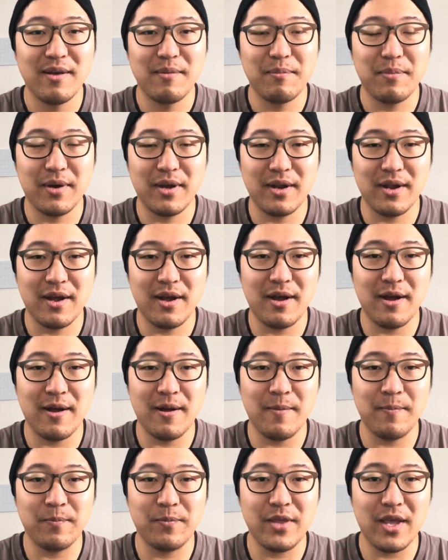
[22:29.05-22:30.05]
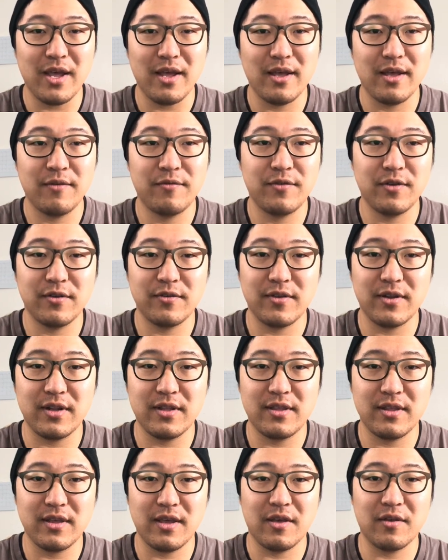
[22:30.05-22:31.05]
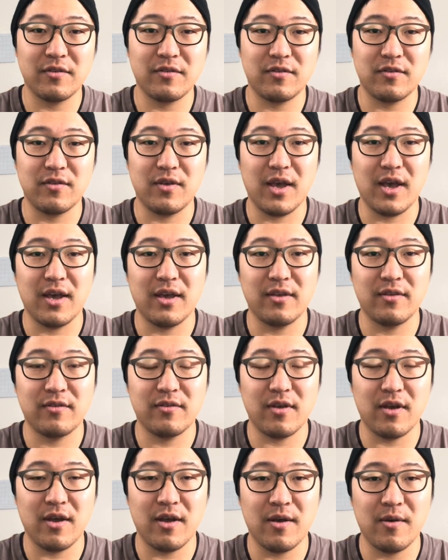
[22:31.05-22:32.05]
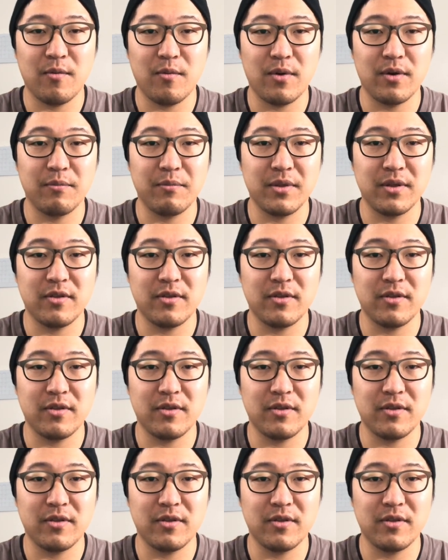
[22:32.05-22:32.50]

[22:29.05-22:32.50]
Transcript: But yeah, if there's anything else you guys want me